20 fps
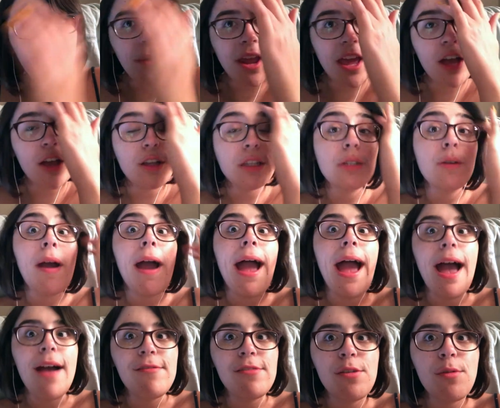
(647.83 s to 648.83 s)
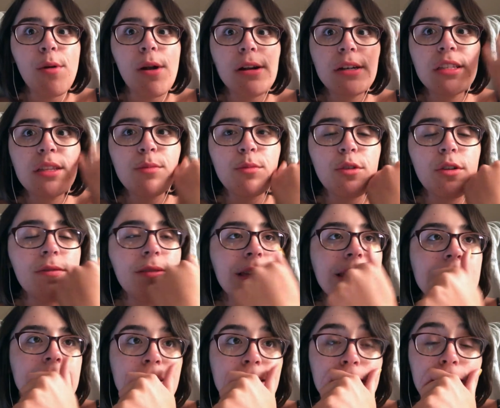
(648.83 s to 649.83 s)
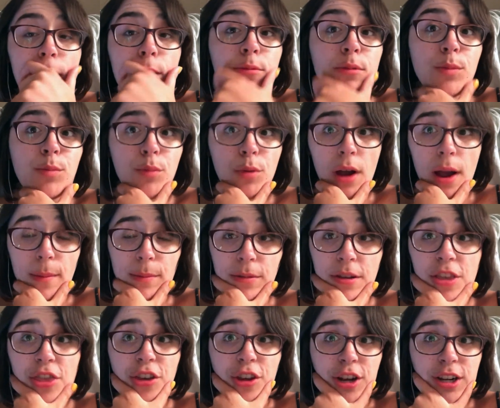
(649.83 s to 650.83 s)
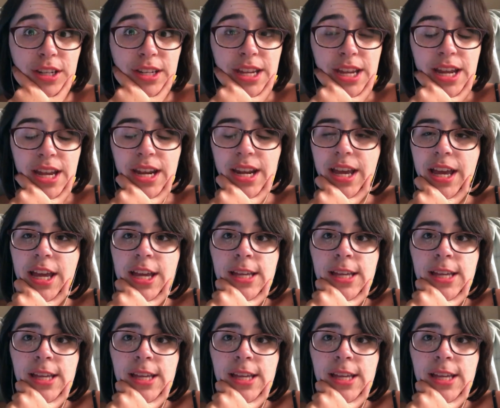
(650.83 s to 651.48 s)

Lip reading: But I also haven't watched the movie since I was probably 13.